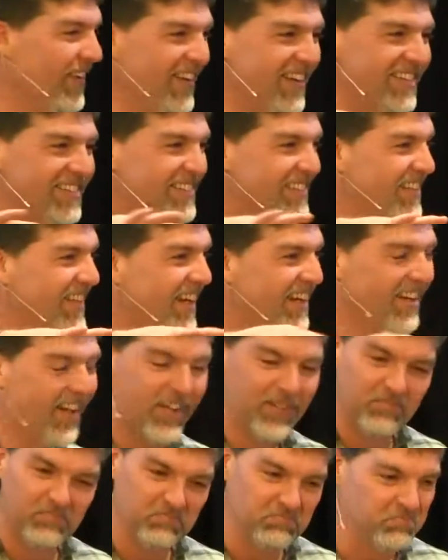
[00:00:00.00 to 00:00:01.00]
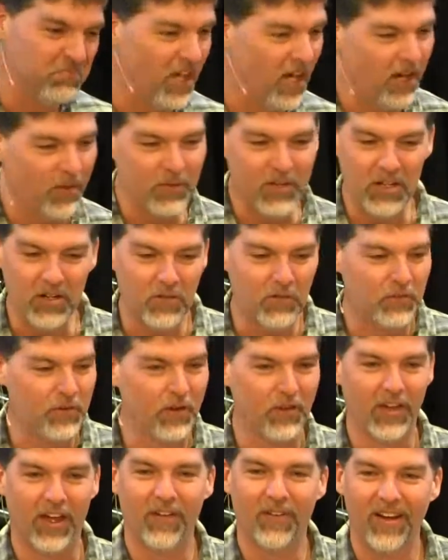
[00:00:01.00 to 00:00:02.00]
religious today, like, mm, no, we don't
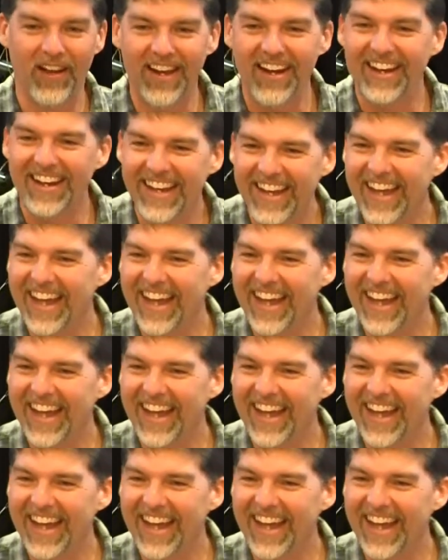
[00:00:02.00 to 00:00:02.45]
feel that way.